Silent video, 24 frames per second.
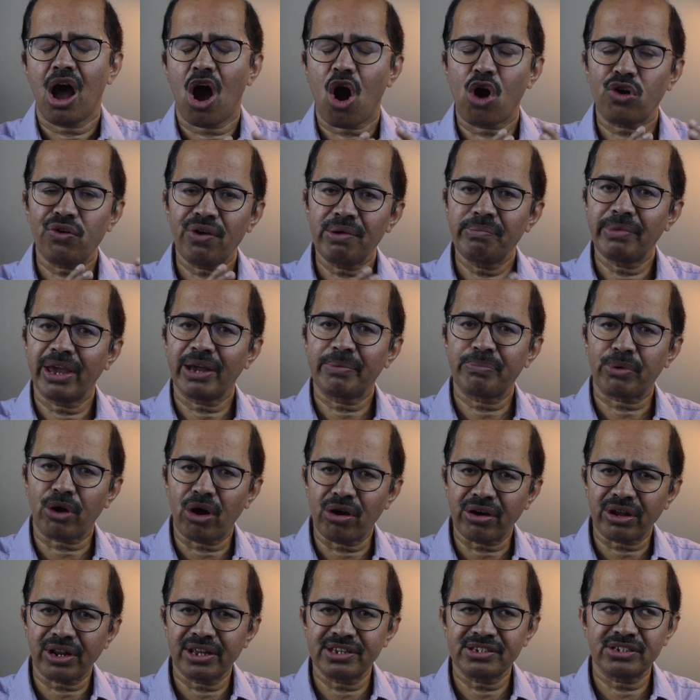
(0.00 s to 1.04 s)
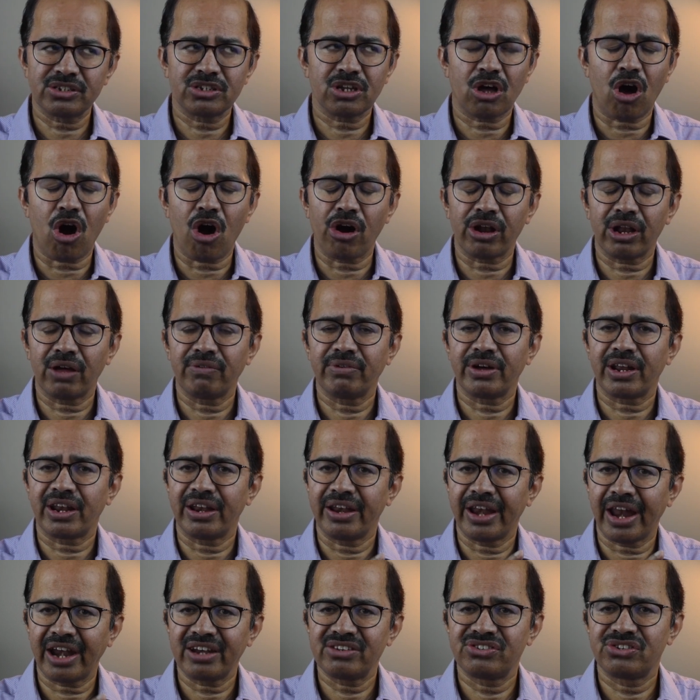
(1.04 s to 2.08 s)
How do we make progress on our
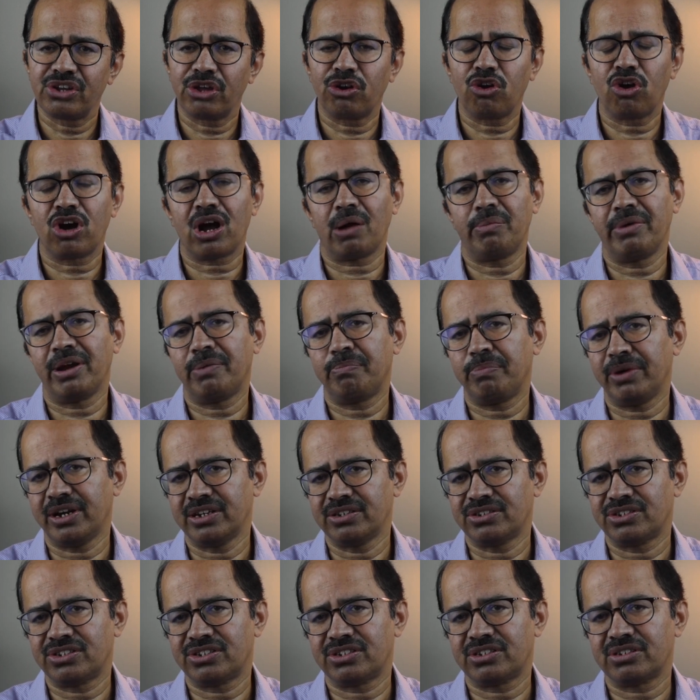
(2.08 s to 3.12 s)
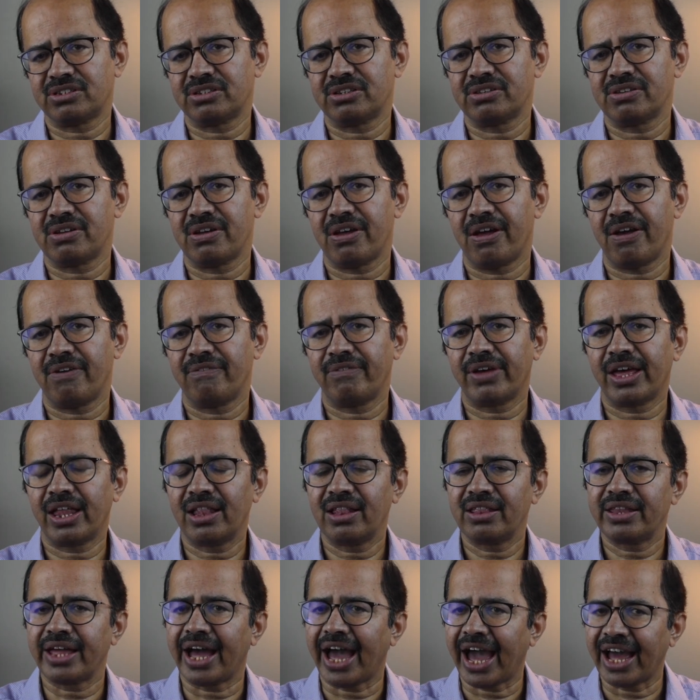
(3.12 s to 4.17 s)
net zero commitments?
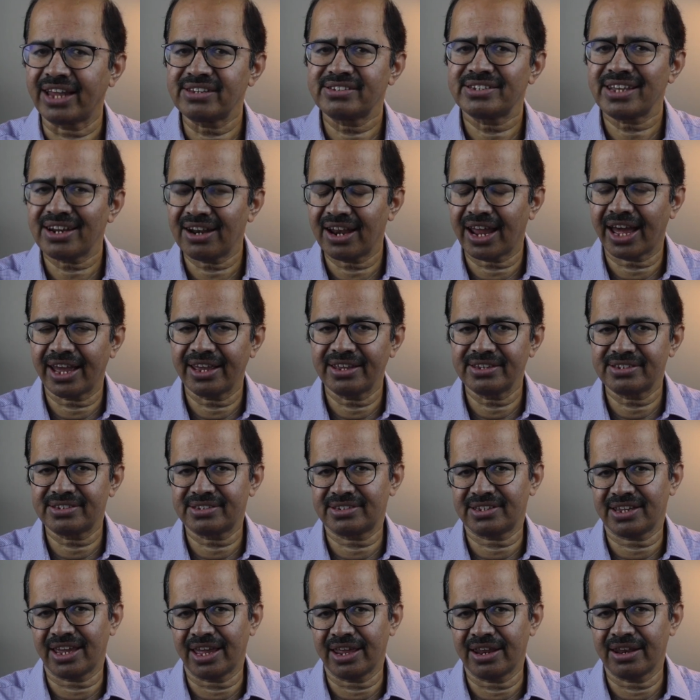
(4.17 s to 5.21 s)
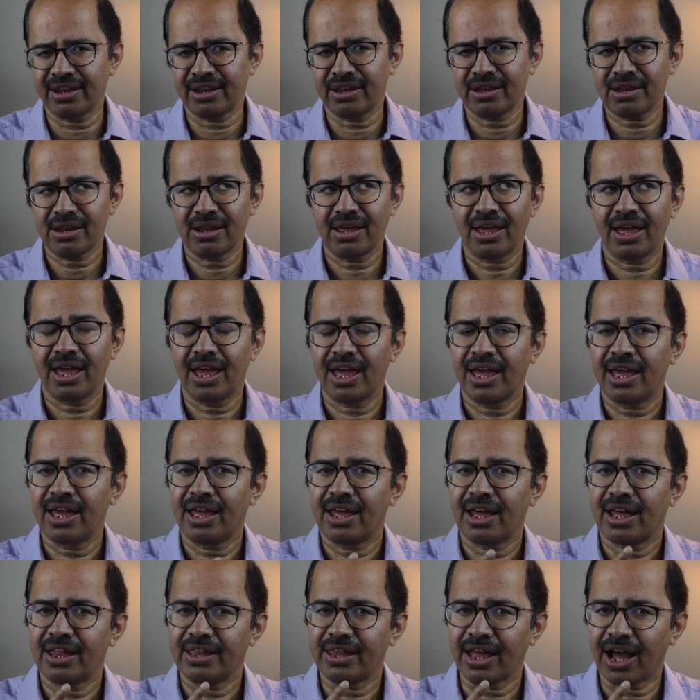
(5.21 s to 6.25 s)
Well, the answer lies in
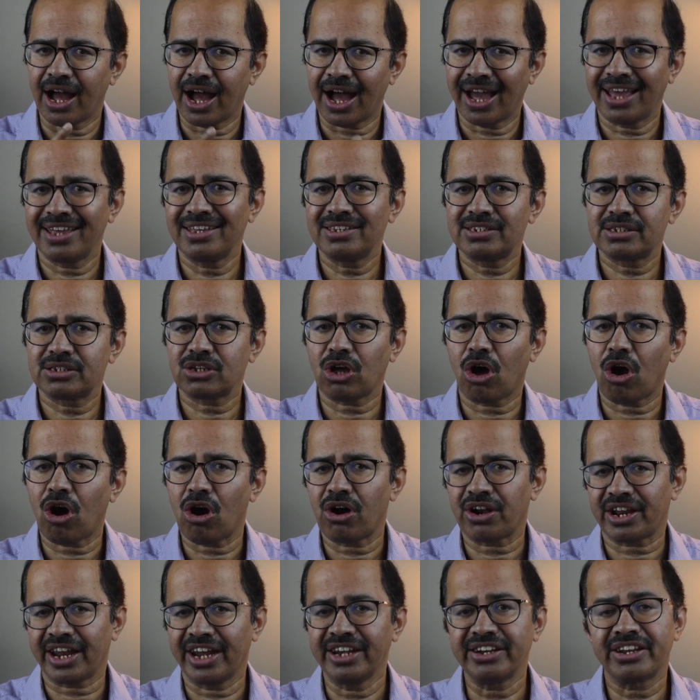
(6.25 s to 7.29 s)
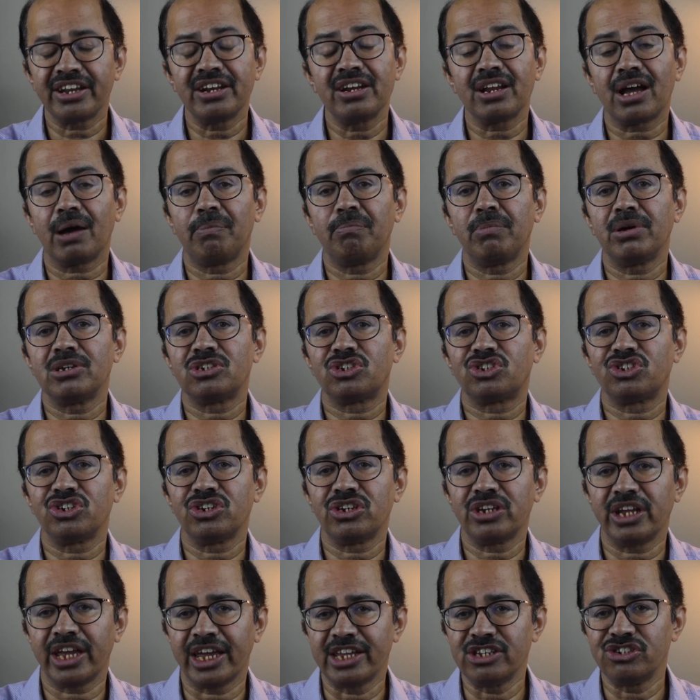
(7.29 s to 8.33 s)
the ICE or internal
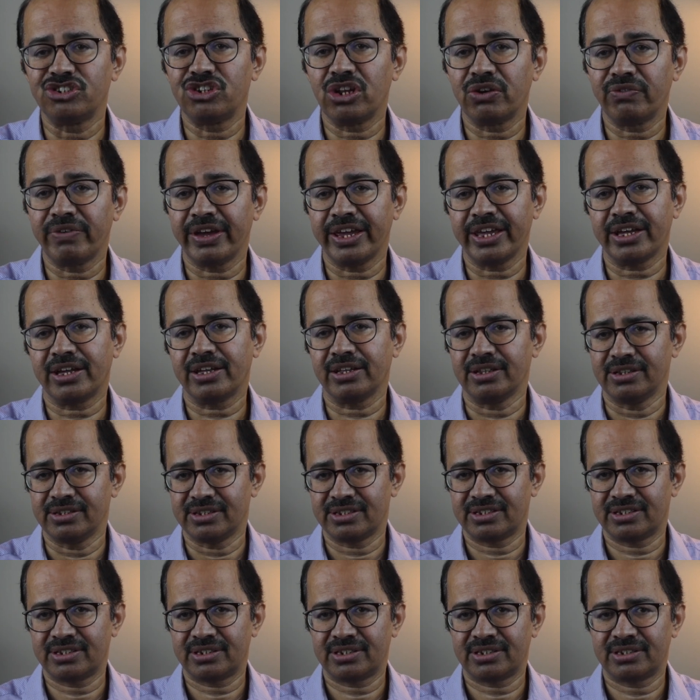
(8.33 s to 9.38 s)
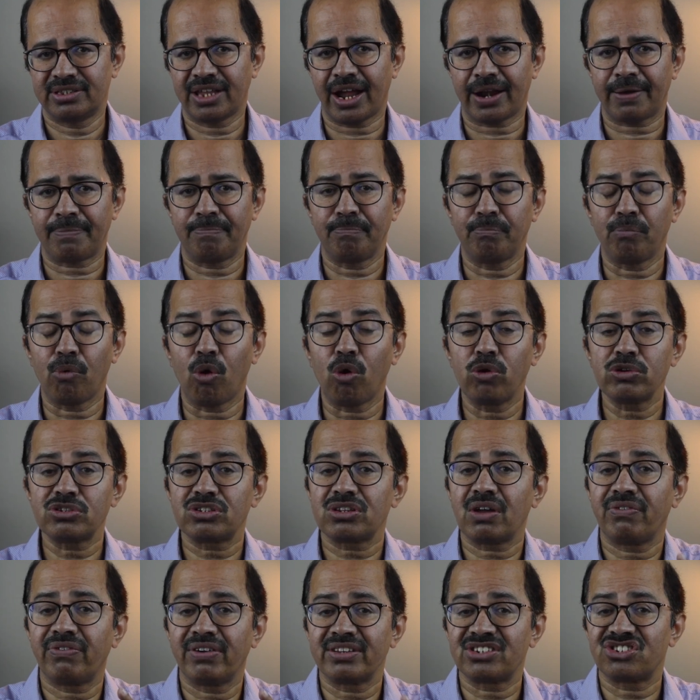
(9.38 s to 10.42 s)
combustion engine vehicles that
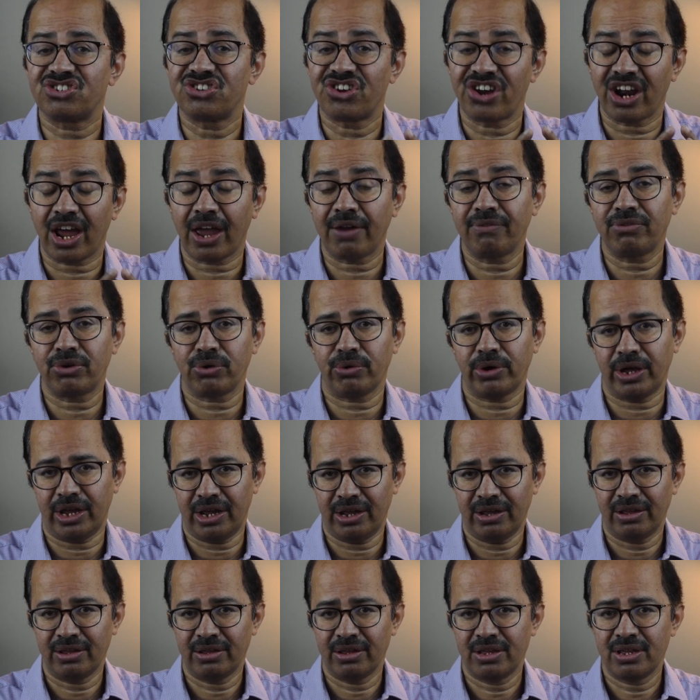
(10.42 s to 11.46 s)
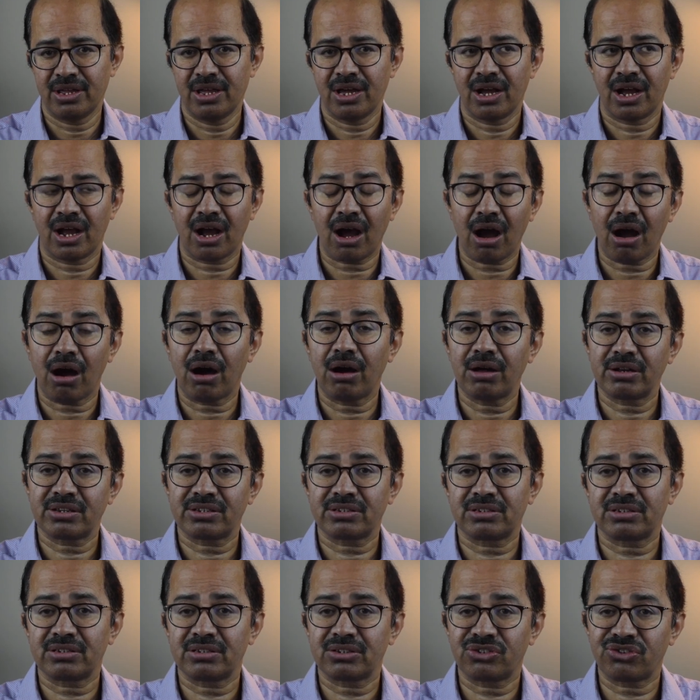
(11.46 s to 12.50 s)
most of us drive today.
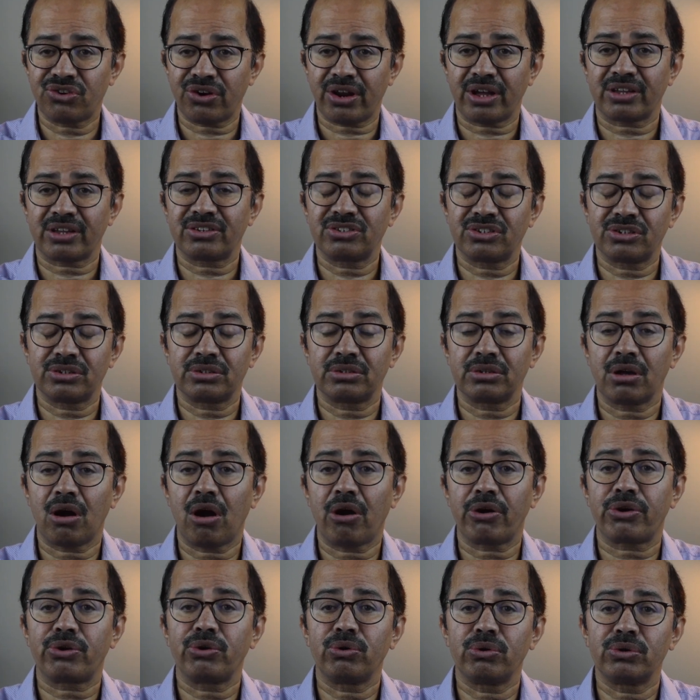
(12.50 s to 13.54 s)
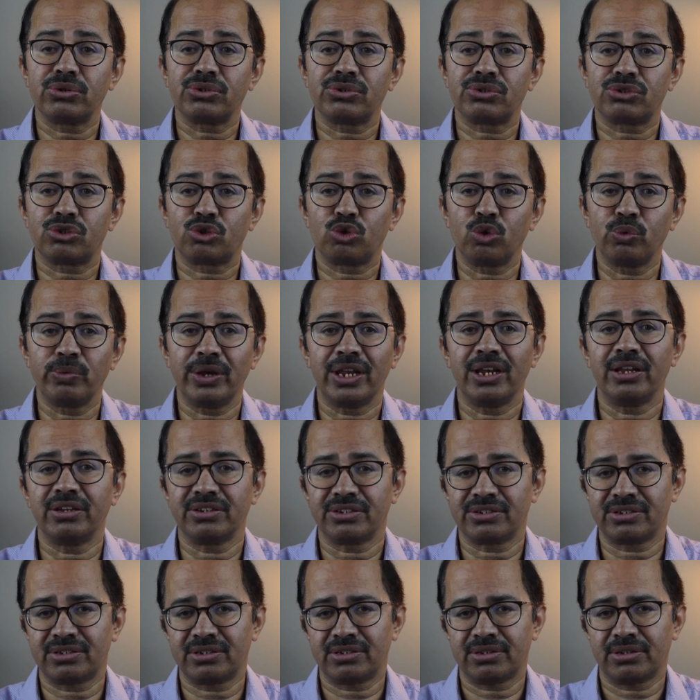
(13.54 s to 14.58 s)
Cars, trucks, autos,
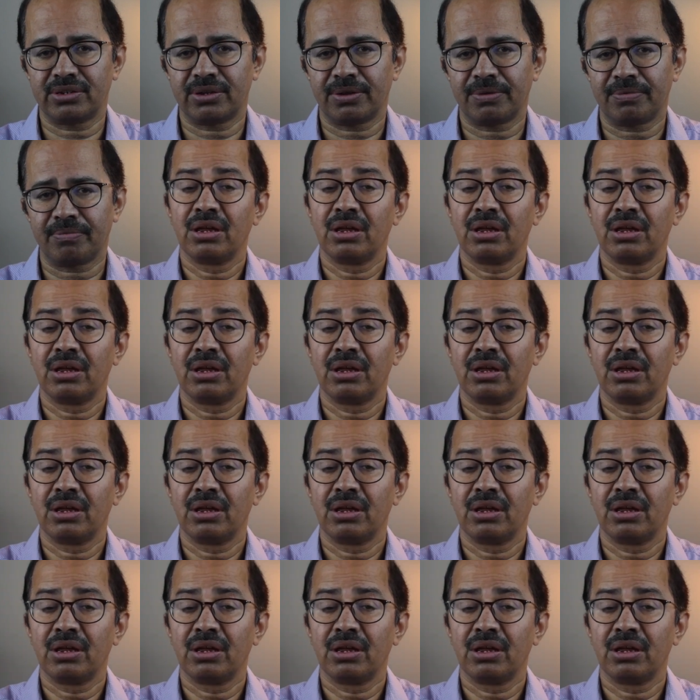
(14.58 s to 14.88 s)
two-wheelers.